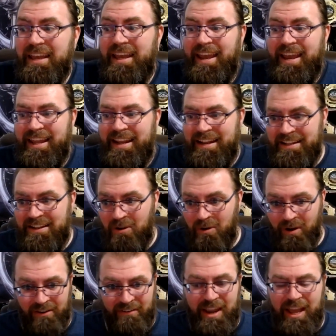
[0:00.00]
And in
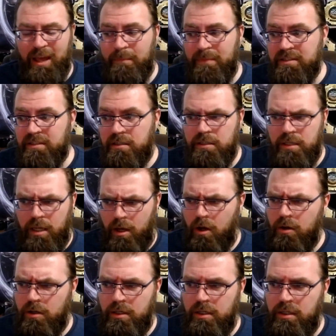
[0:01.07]
ORM, it's going to say,
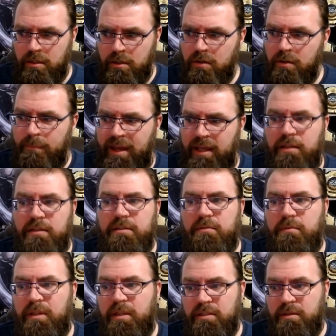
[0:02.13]
oh, you need to know the balance
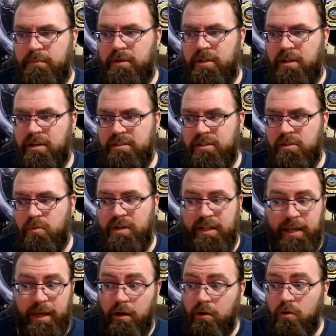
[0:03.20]
when somebody logs into an
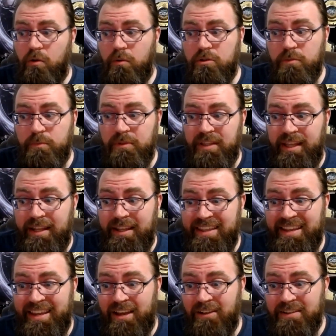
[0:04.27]
account? Cool, just put that in
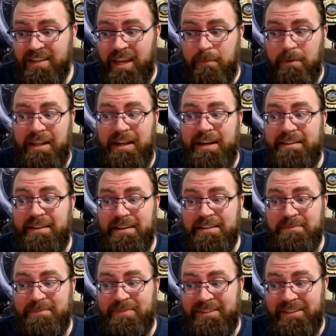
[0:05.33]
the account table, and it
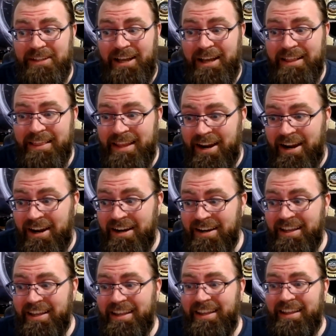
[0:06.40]
doesn't belong there.
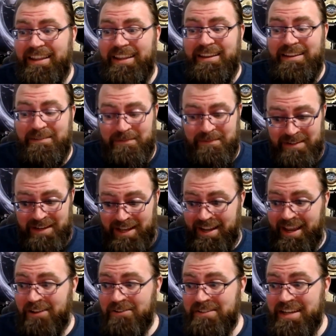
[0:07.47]

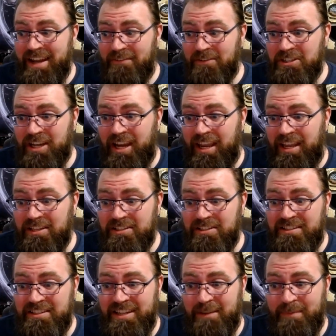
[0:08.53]
Accounts never
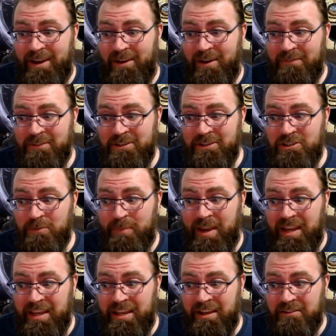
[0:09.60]
change. Tim, how often does your
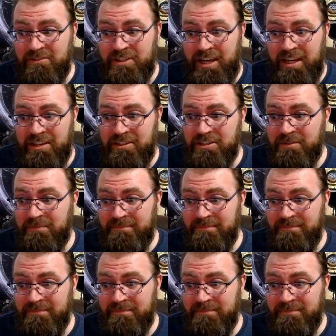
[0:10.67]
bank account change?